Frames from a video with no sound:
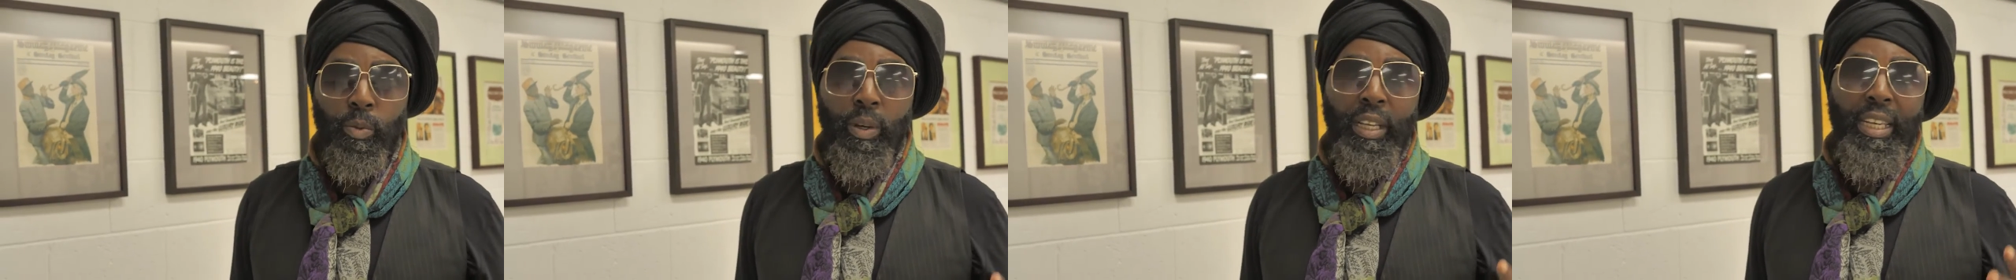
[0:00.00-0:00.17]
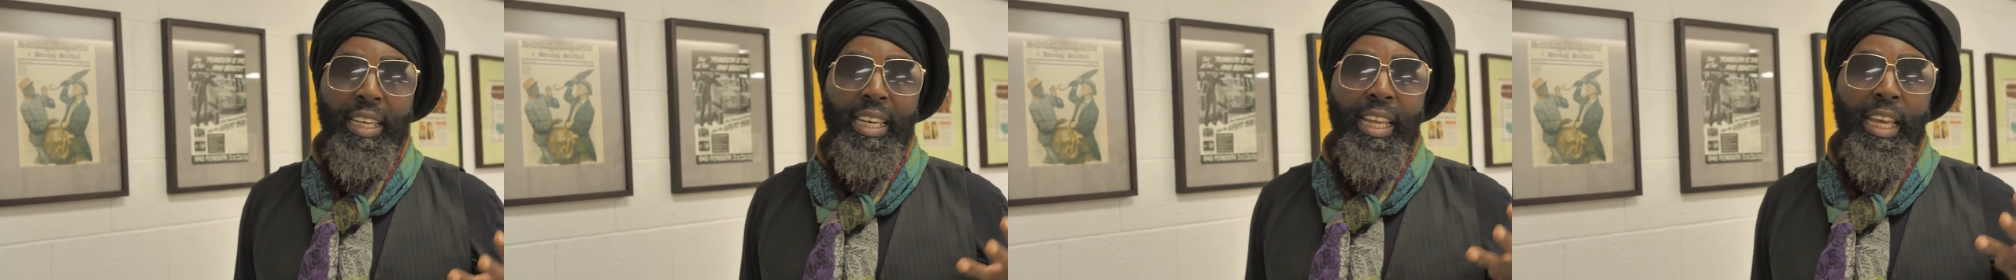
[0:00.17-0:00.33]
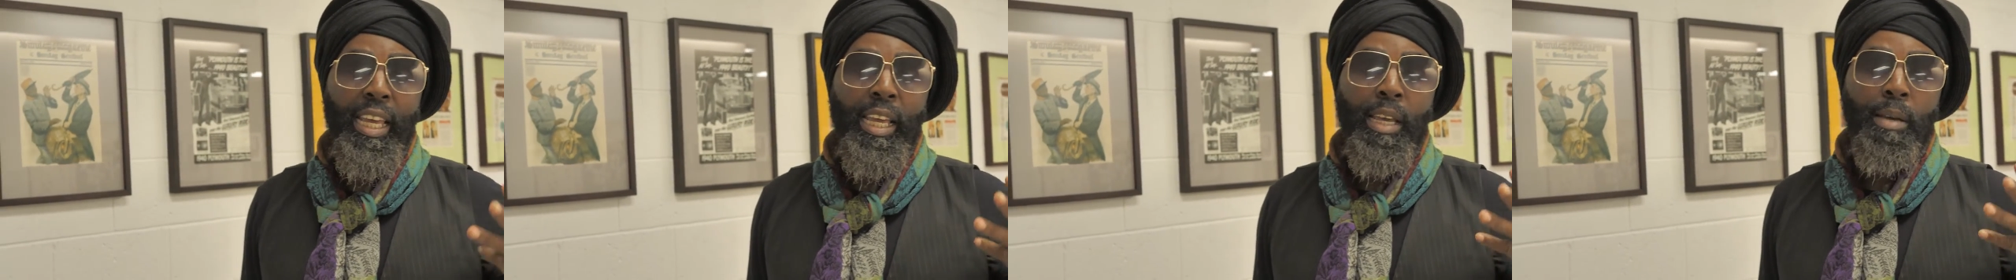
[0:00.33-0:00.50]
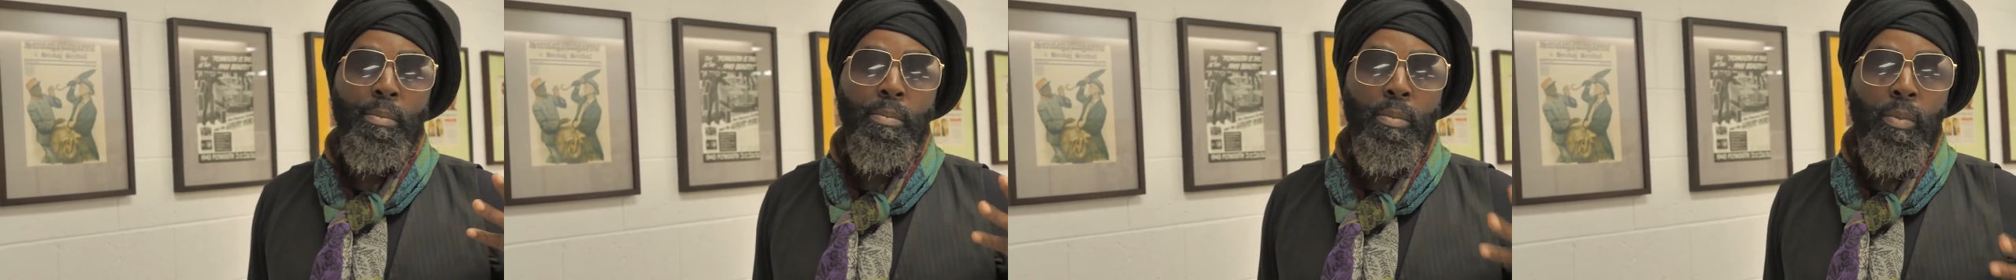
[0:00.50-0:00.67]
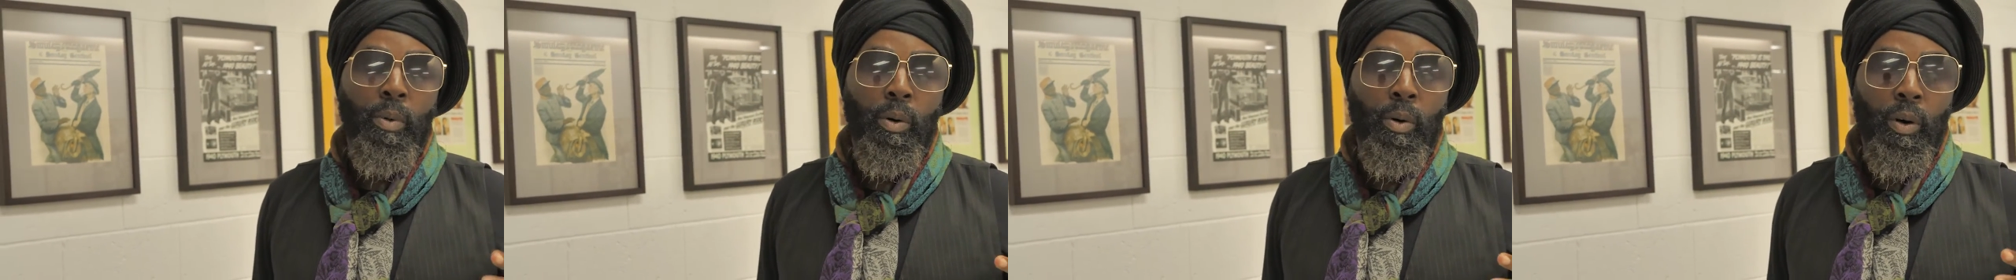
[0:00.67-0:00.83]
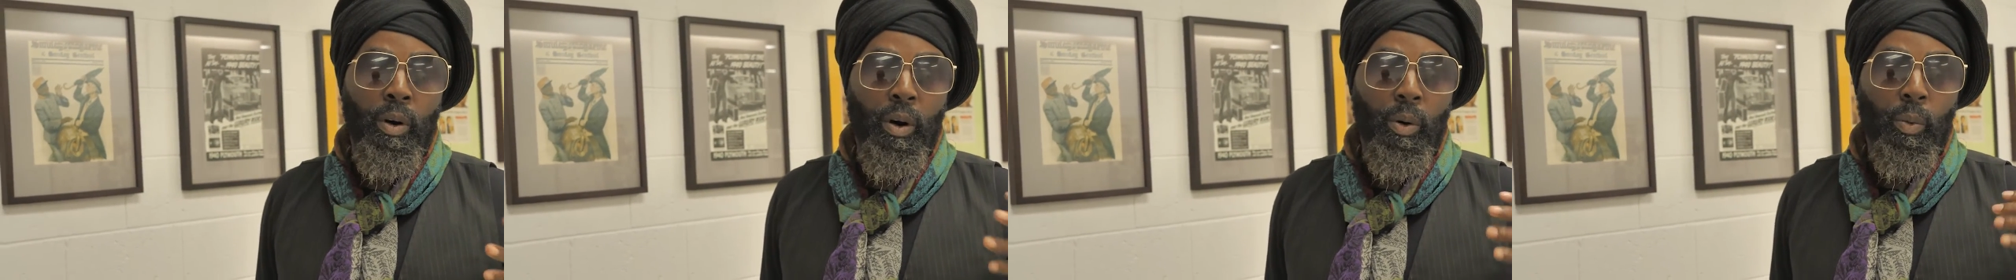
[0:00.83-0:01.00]
We need
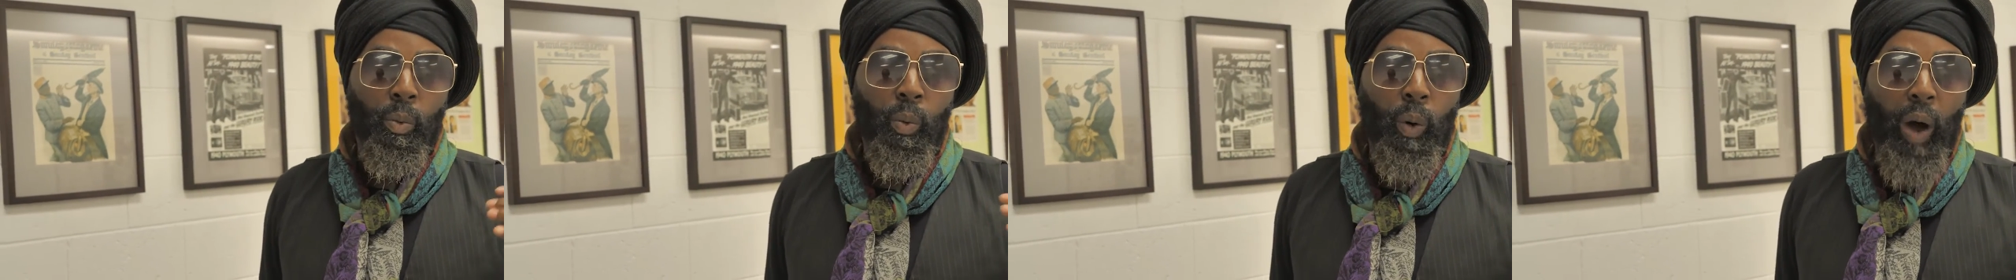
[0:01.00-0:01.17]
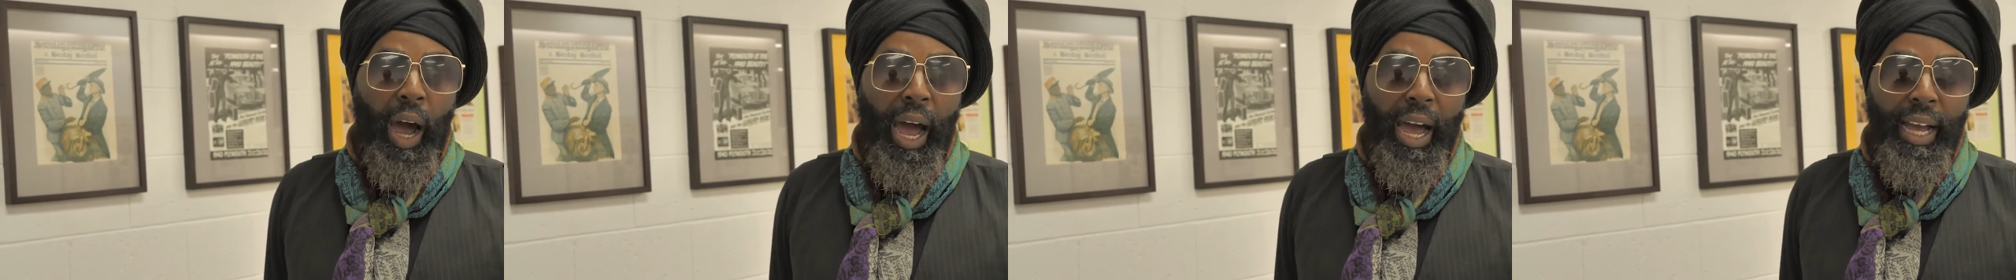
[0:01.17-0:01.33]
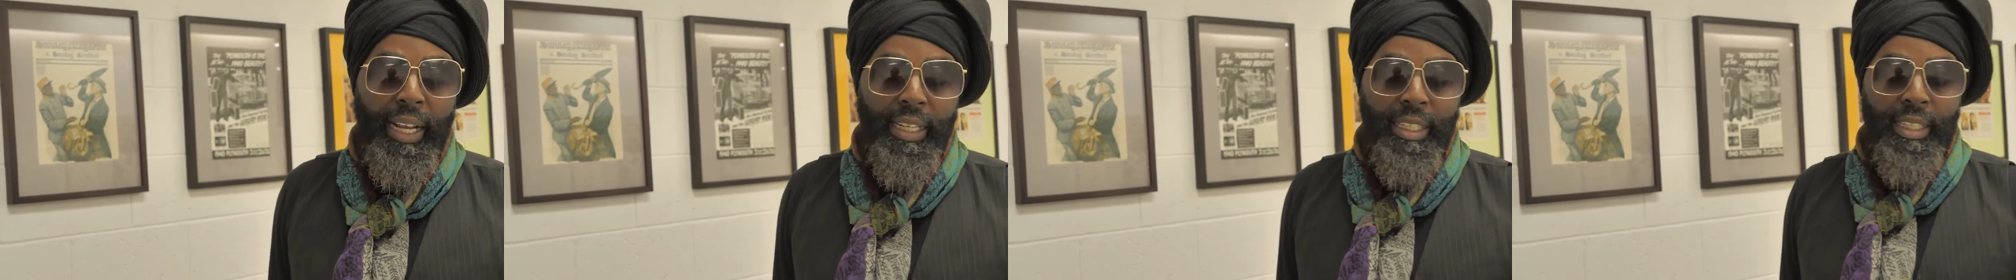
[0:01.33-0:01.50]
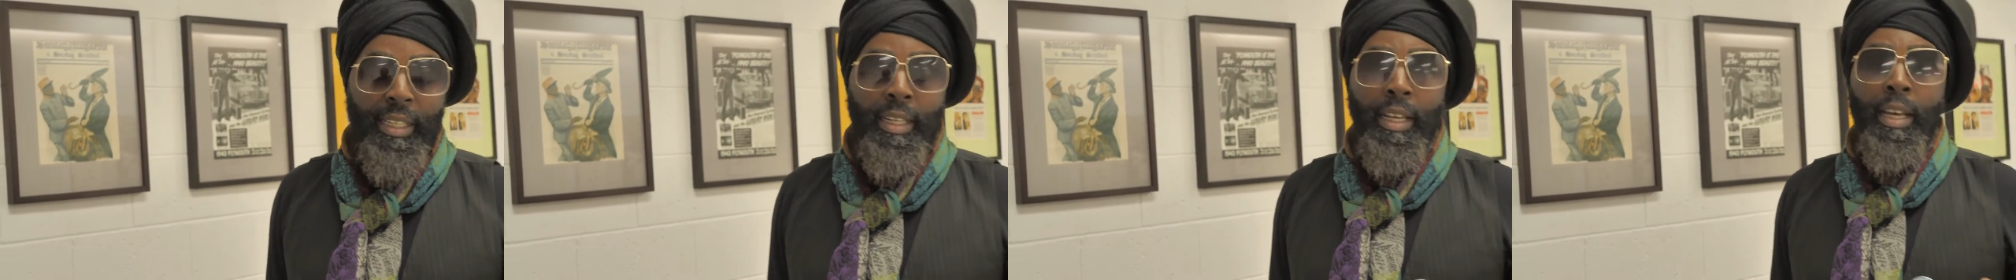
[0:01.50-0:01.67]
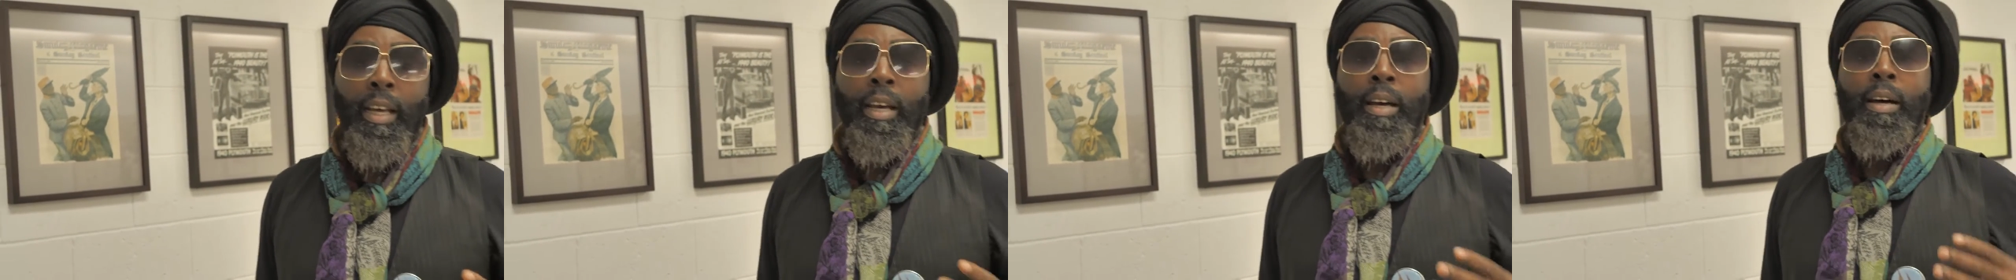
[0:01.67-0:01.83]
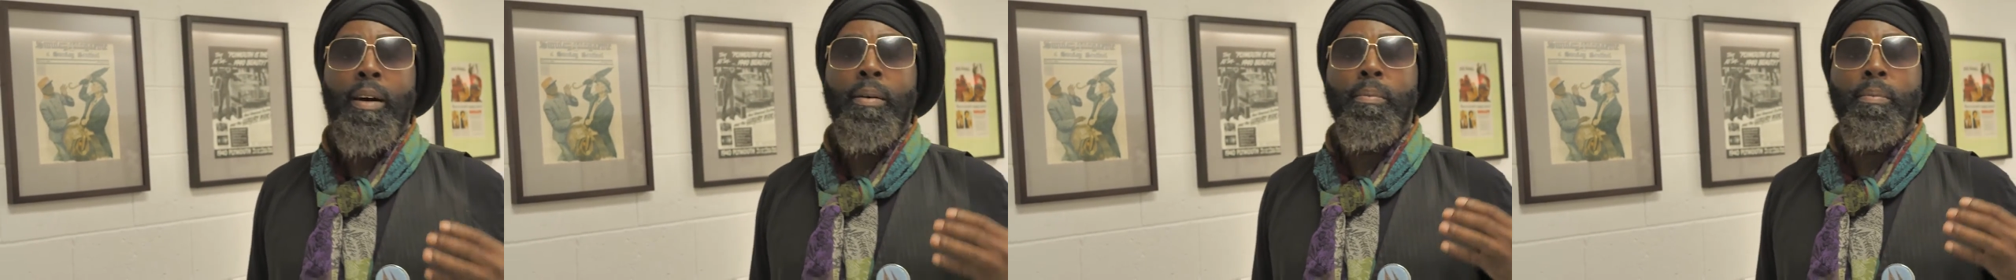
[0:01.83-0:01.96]
more Watts